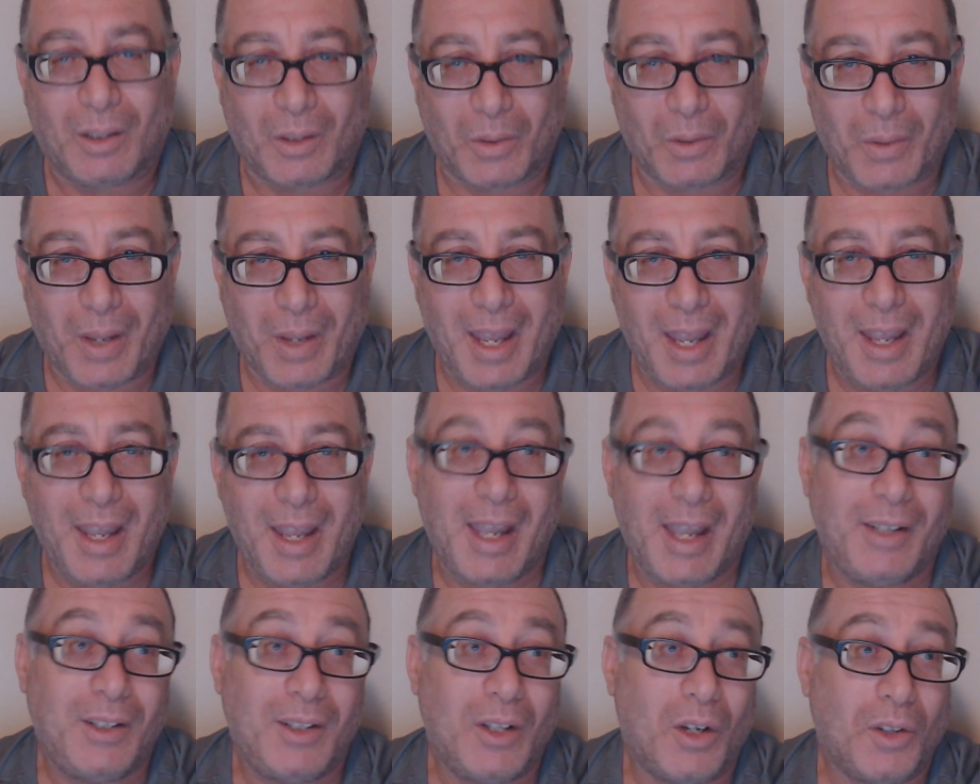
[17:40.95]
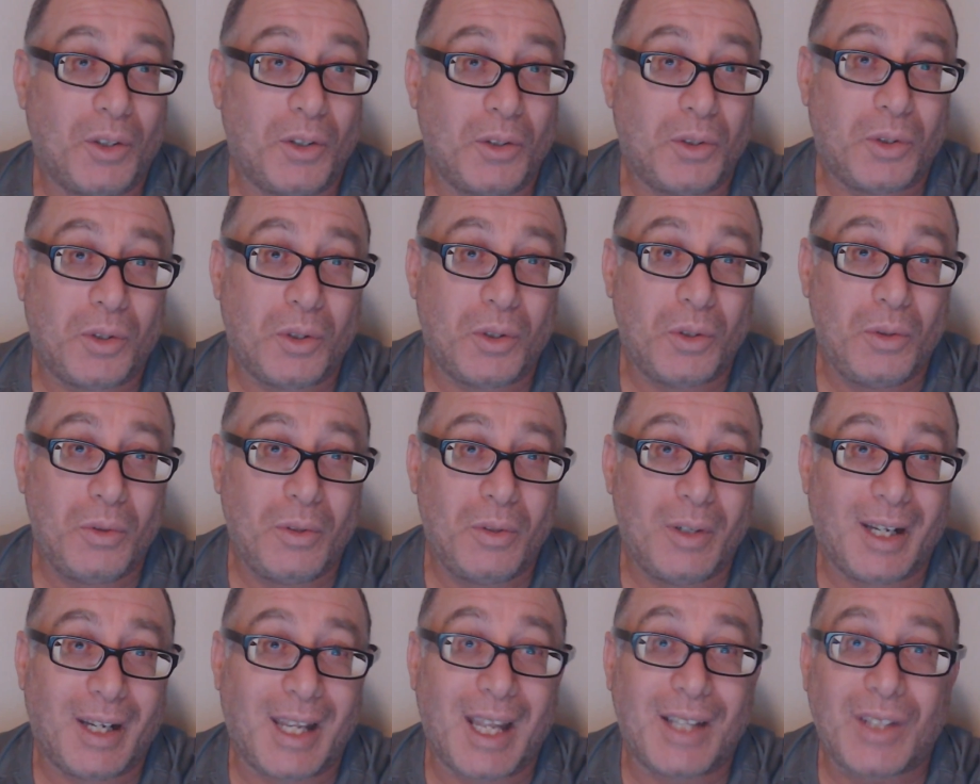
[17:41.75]
okay, in order
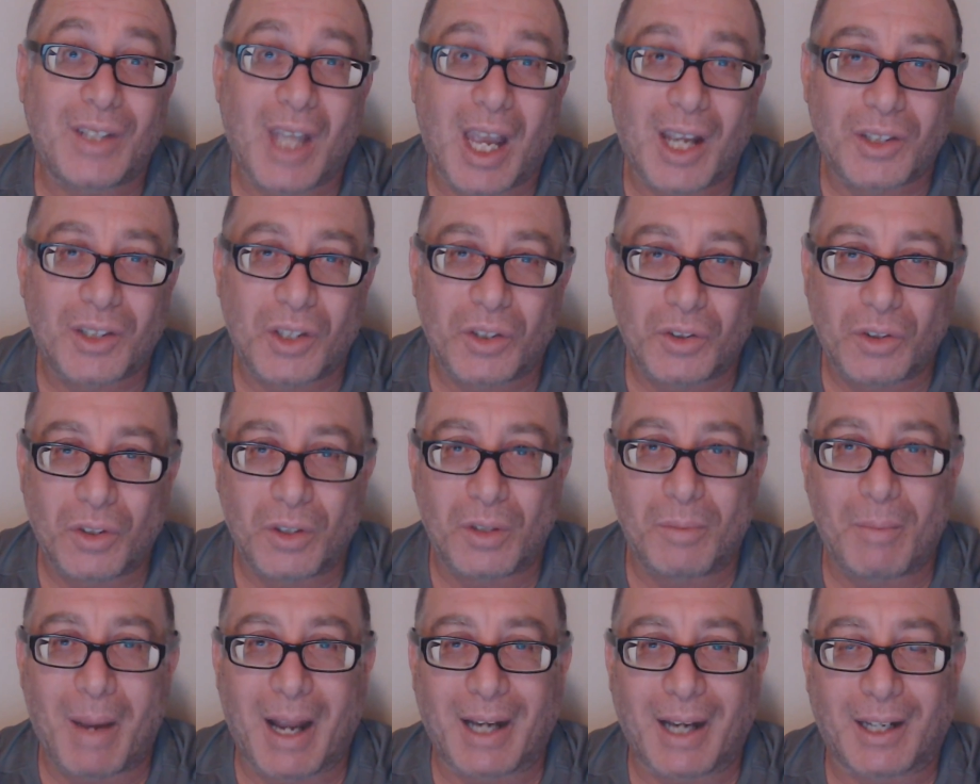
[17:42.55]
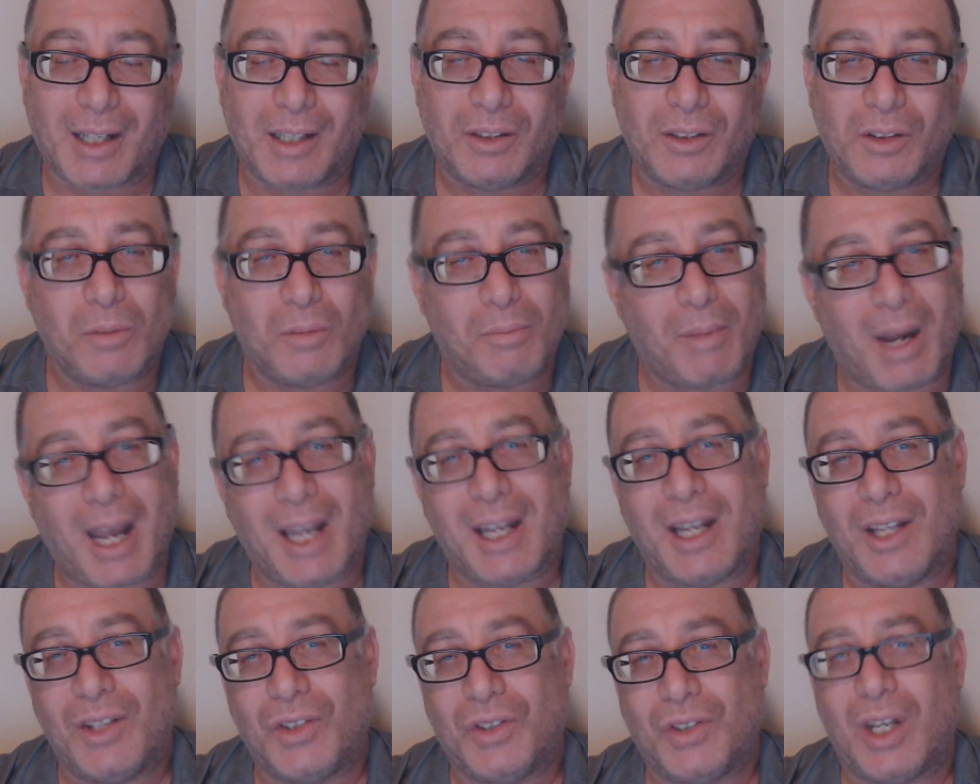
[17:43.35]
to get access to the market to buy
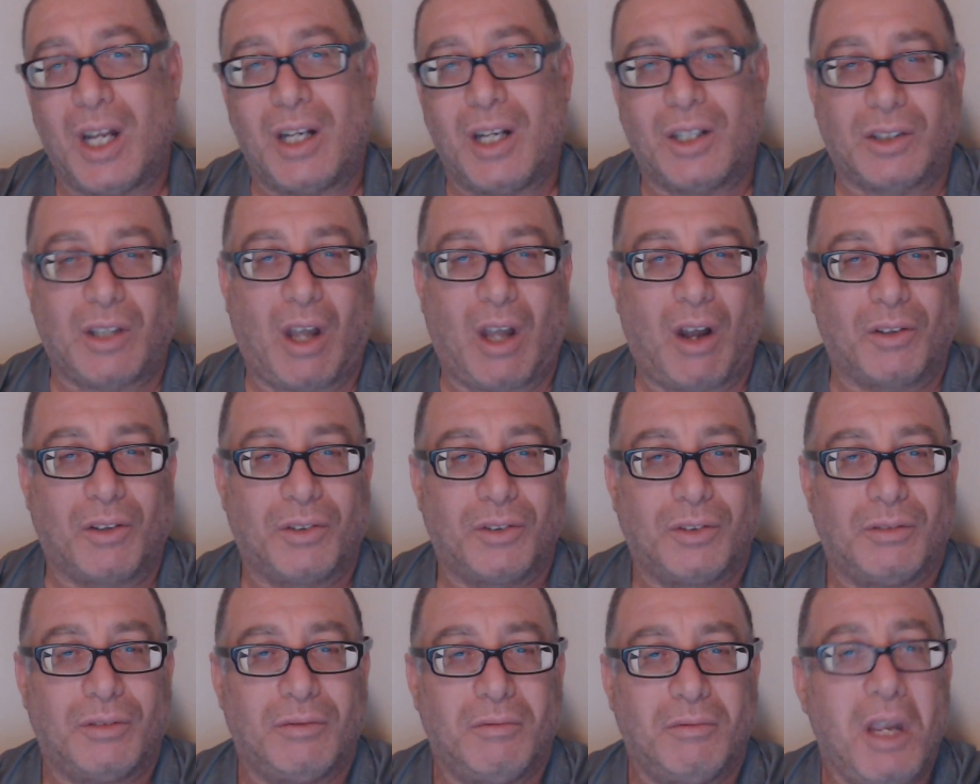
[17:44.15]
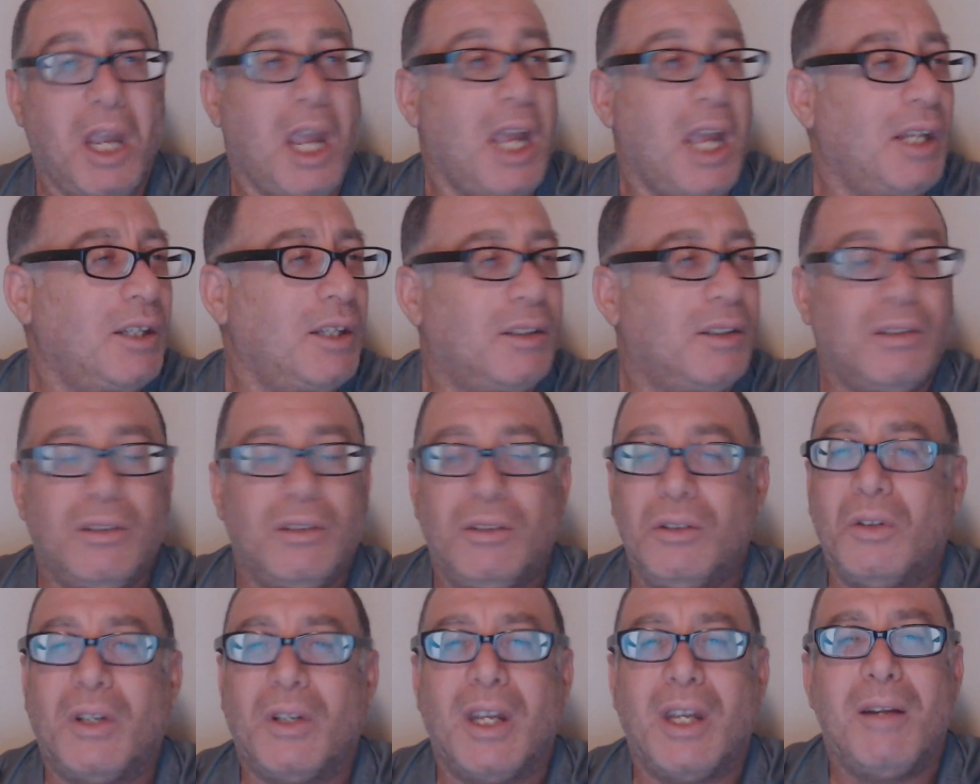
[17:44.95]
and sell stocks. And
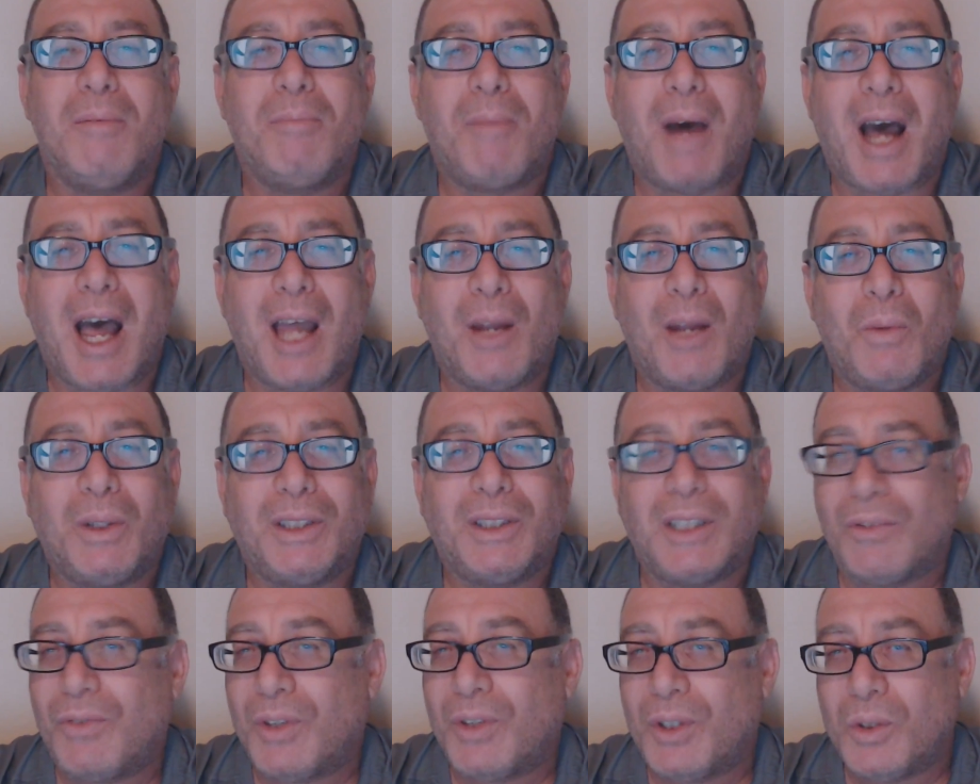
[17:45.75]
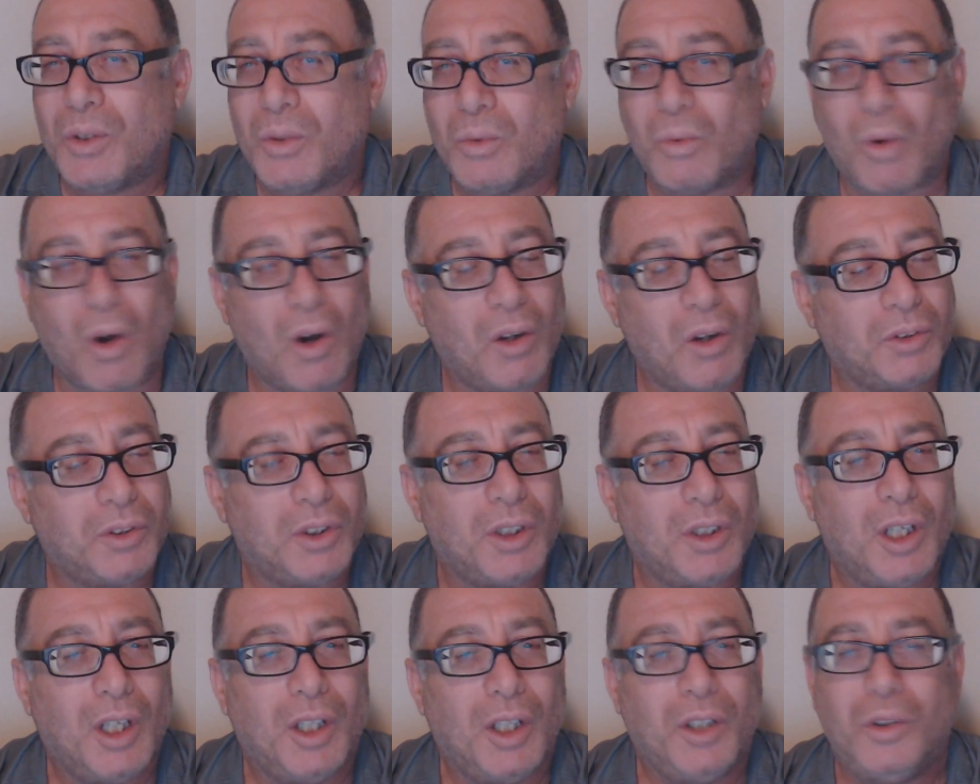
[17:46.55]
you can buy whatever you want,
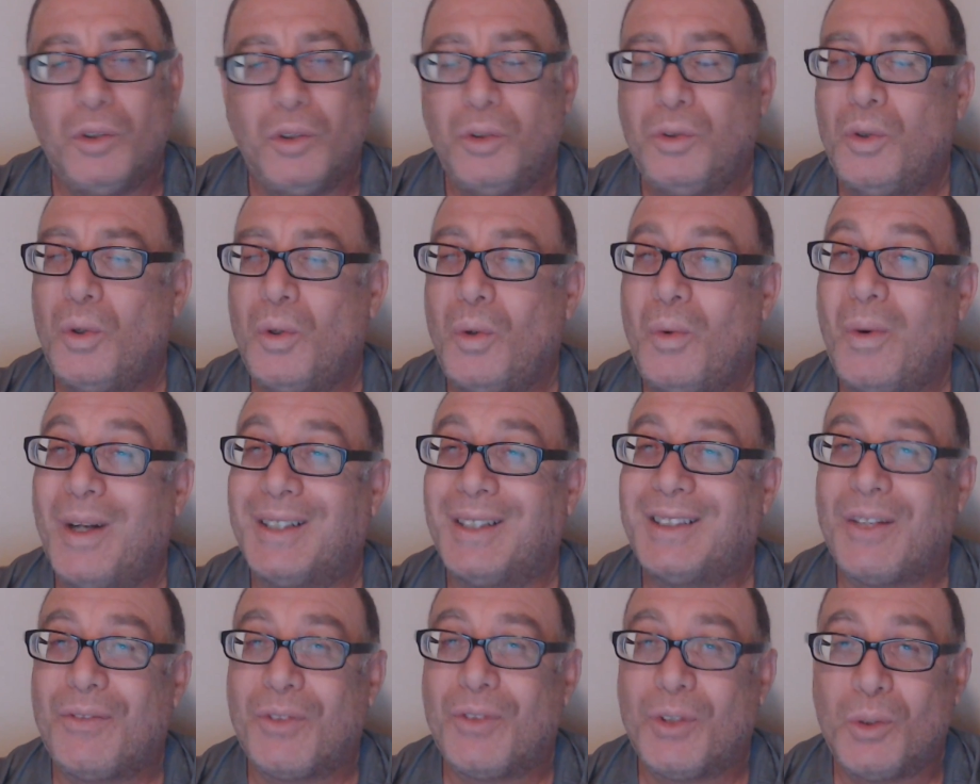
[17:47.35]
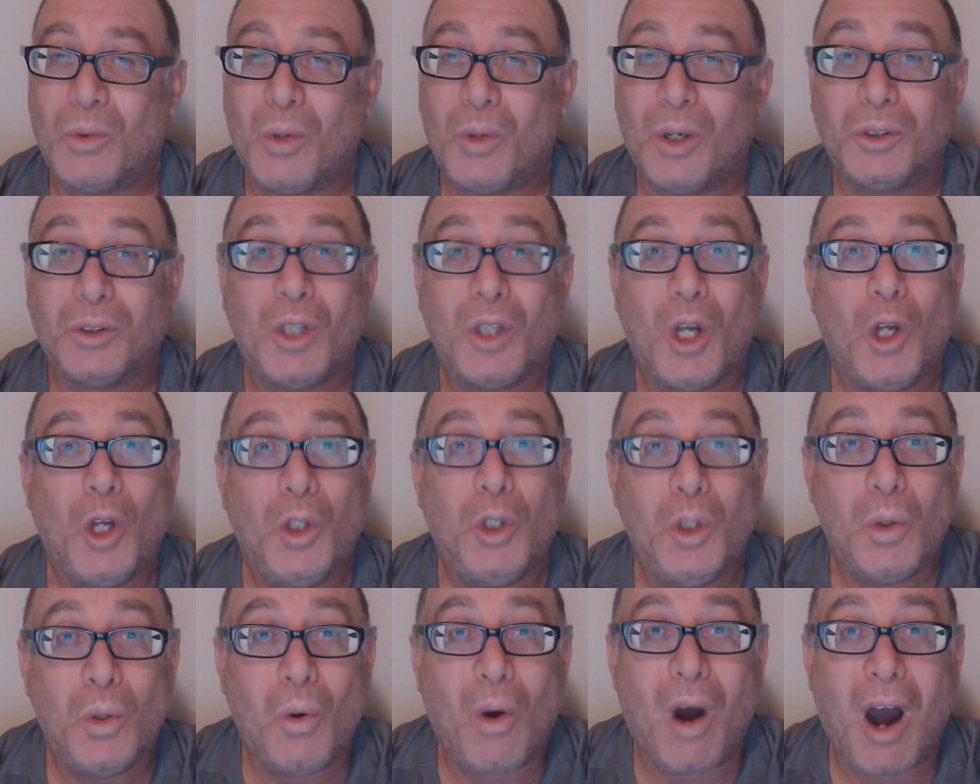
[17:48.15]
you do whatever you want,
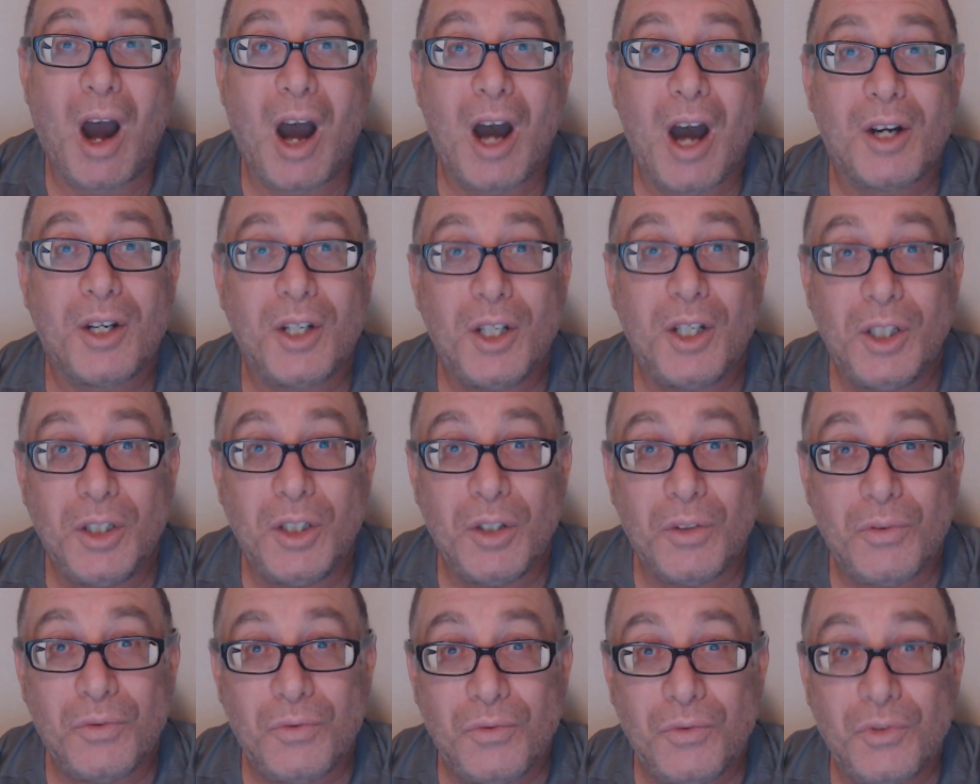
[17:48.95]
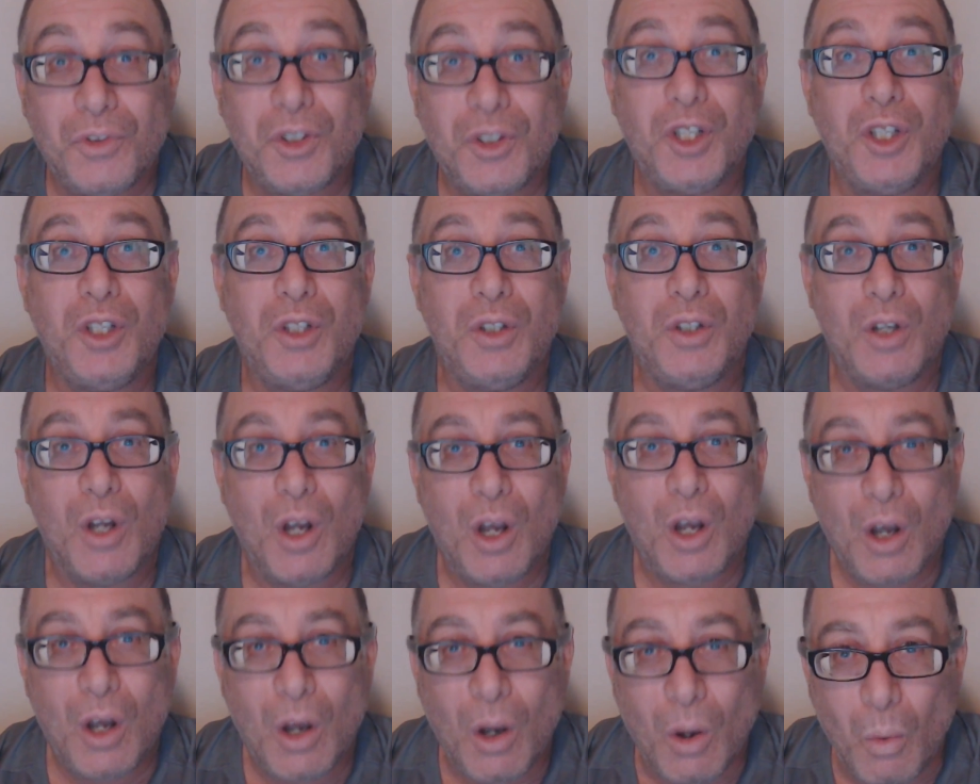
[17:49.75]
you are in a free
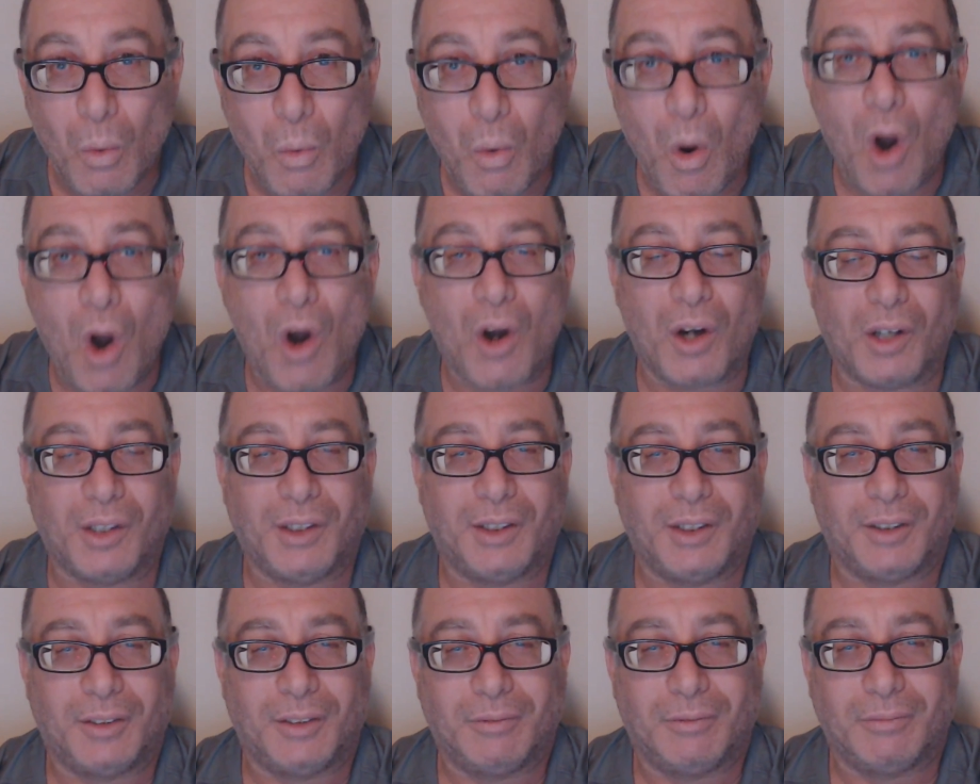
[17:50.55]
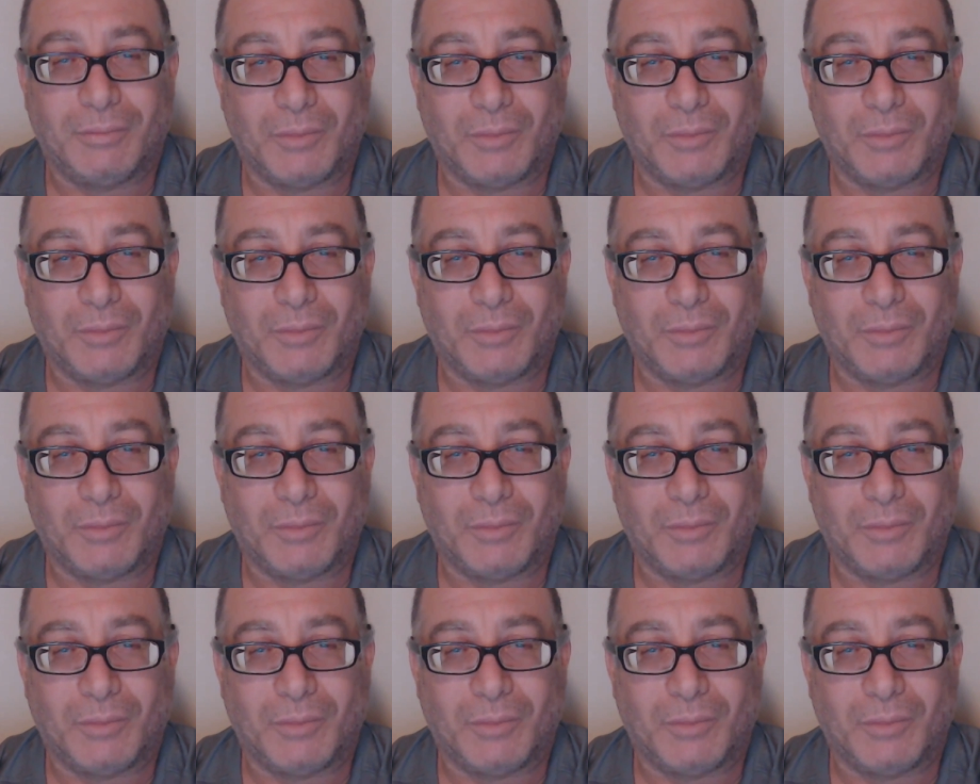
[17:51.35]
world.